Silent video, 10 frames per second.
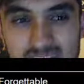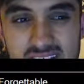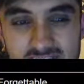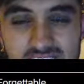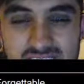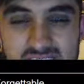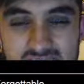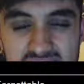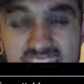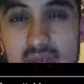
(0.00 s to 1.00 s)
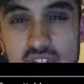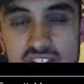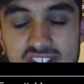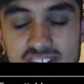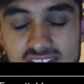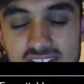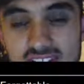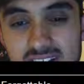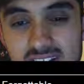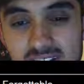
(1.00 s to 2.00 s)
does this team justice.
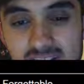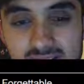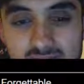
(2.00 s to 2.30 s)
And